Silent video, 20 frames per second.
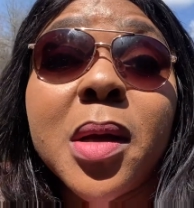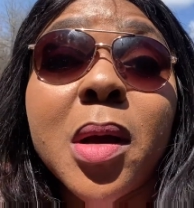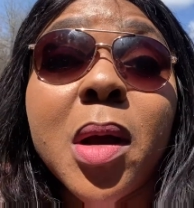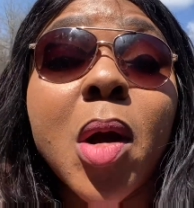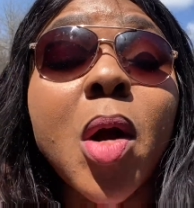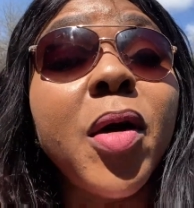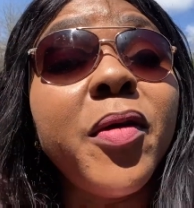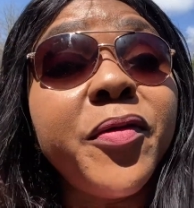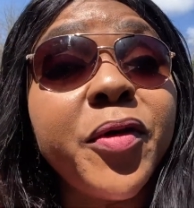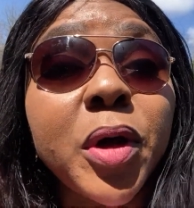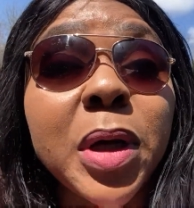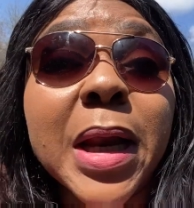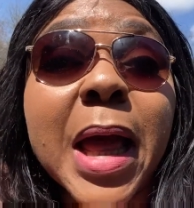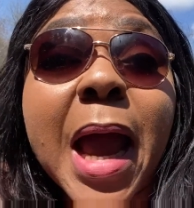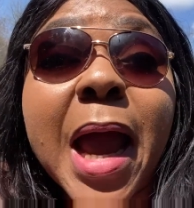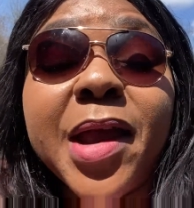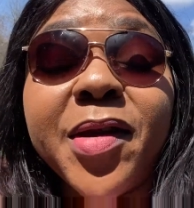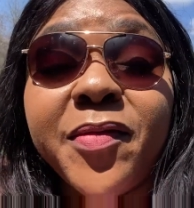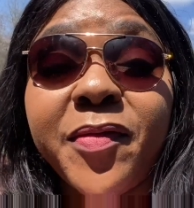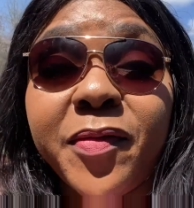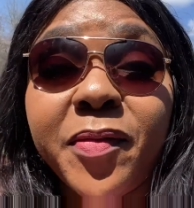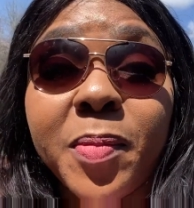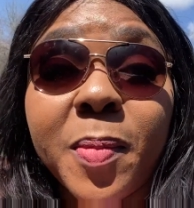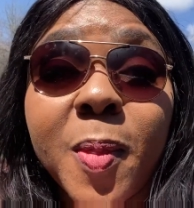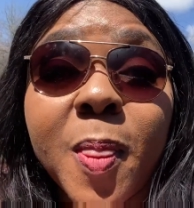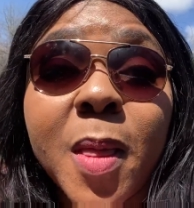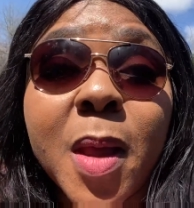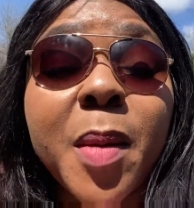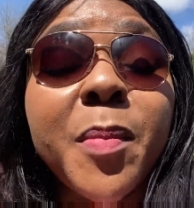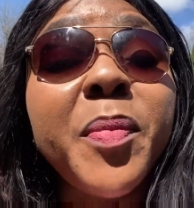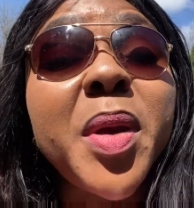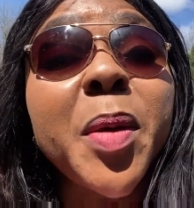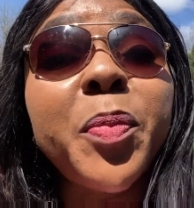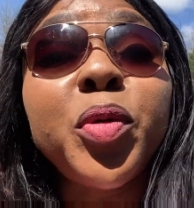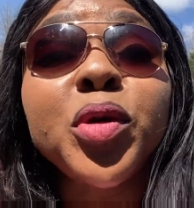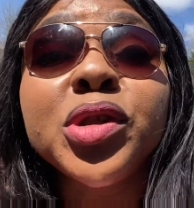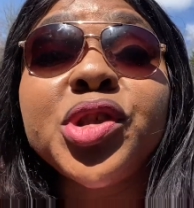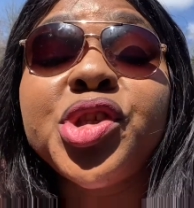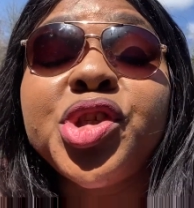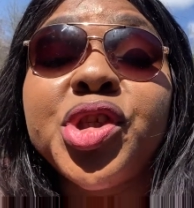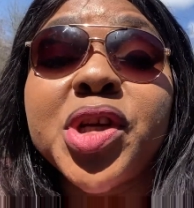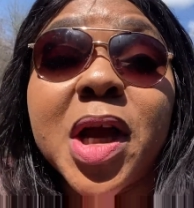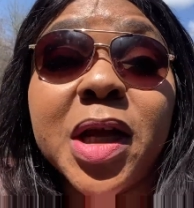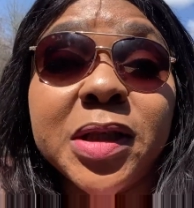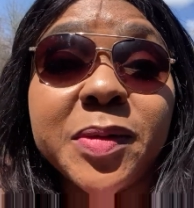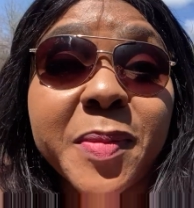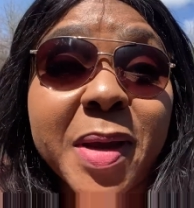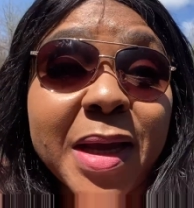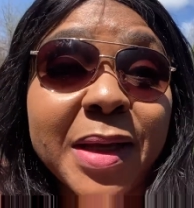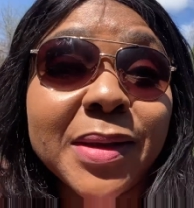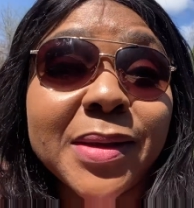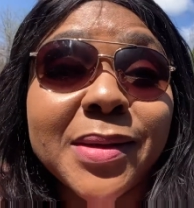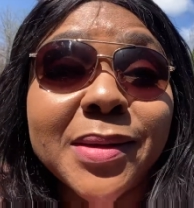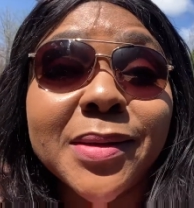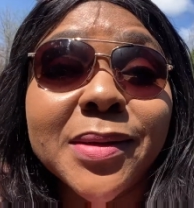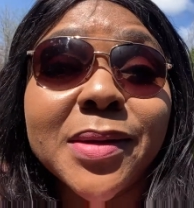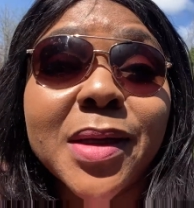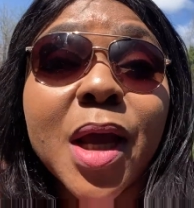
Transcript: of your life, people's judgment,